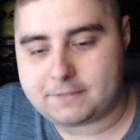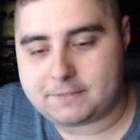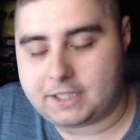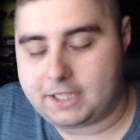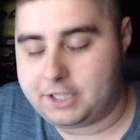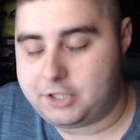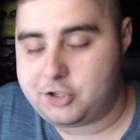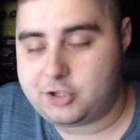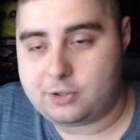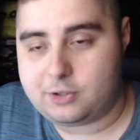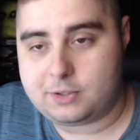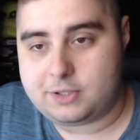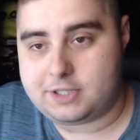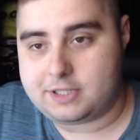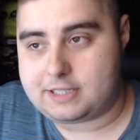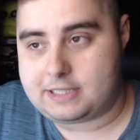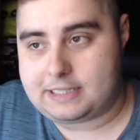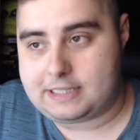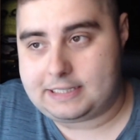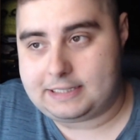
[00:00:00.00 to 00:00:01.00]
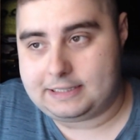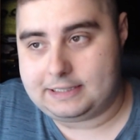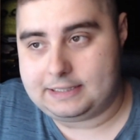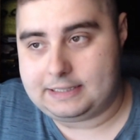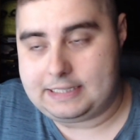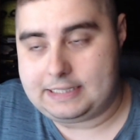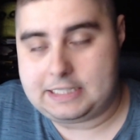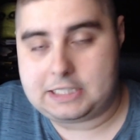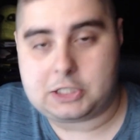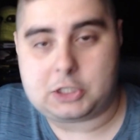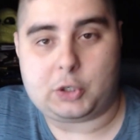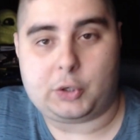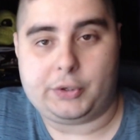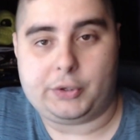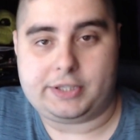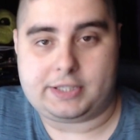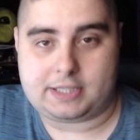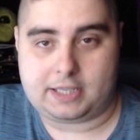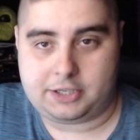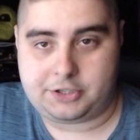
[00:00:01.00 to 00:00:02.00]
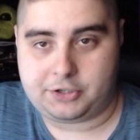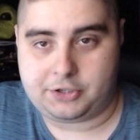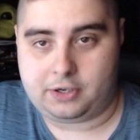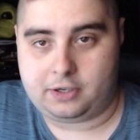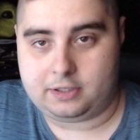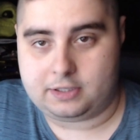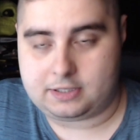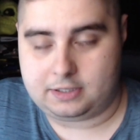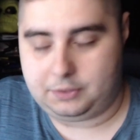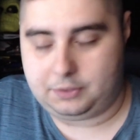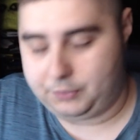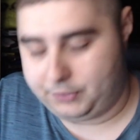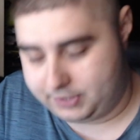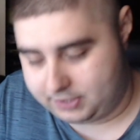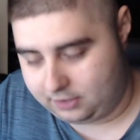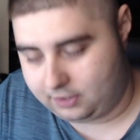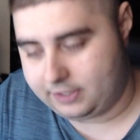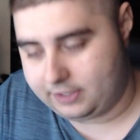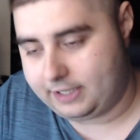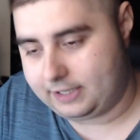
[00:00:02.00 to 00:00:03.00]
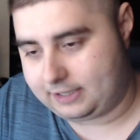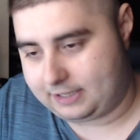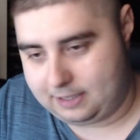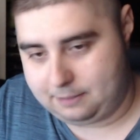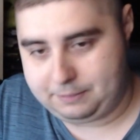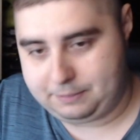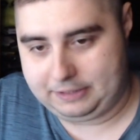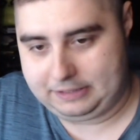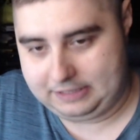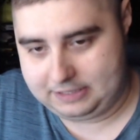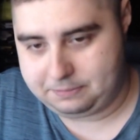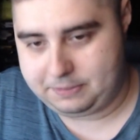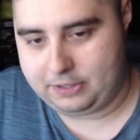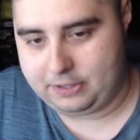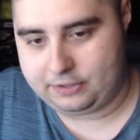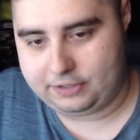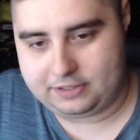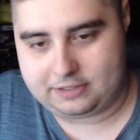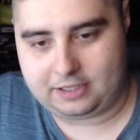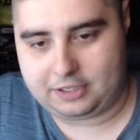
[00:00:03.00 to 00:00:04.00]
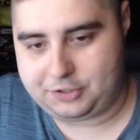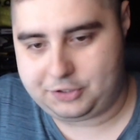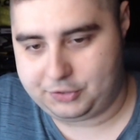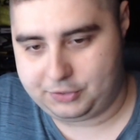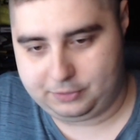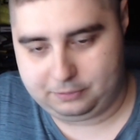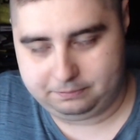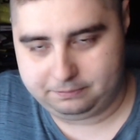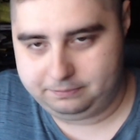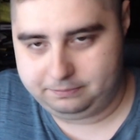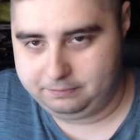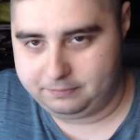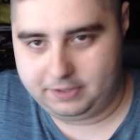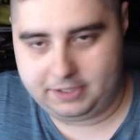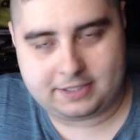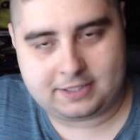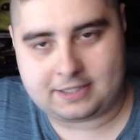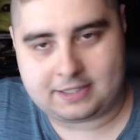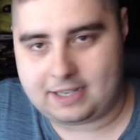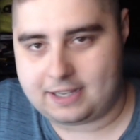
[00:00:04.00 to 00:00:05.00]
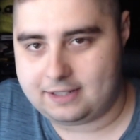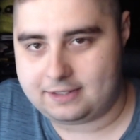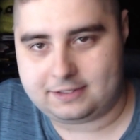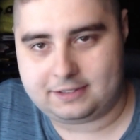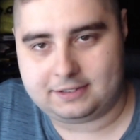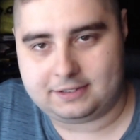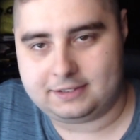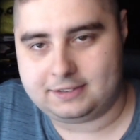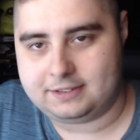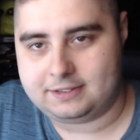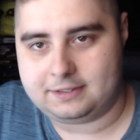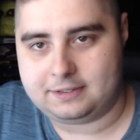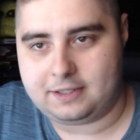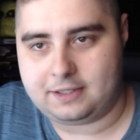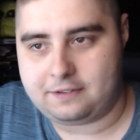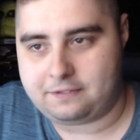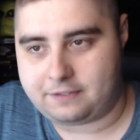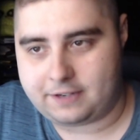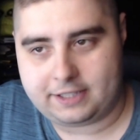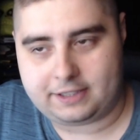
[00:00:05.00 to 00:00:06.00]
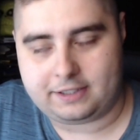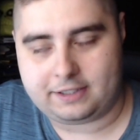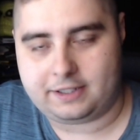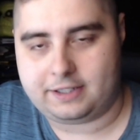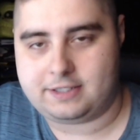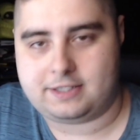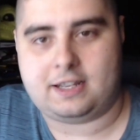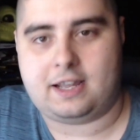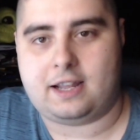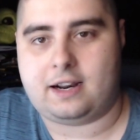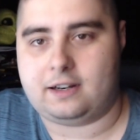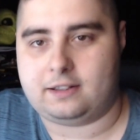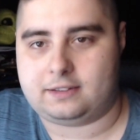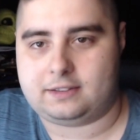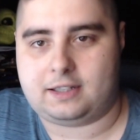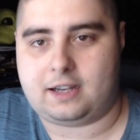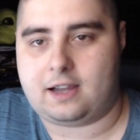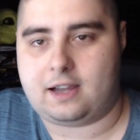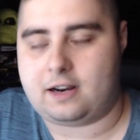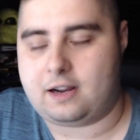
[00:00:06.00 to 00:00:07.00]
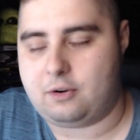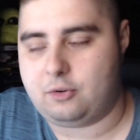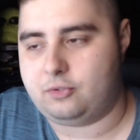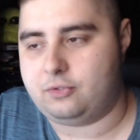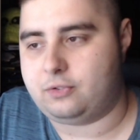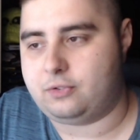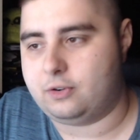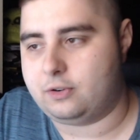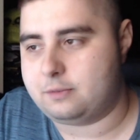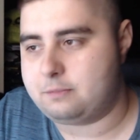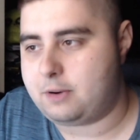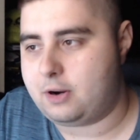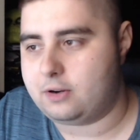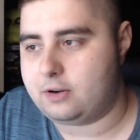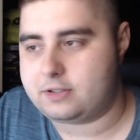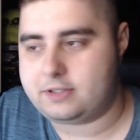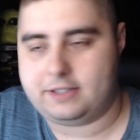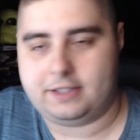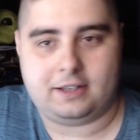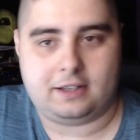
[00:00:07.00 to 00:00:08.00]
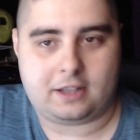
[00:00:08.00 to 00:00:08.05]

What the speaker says: And Joe just destroyed Sachio, honestly. We saw that coming, let's be honest. Sachio is not a fighter, he's not cut out for boxing.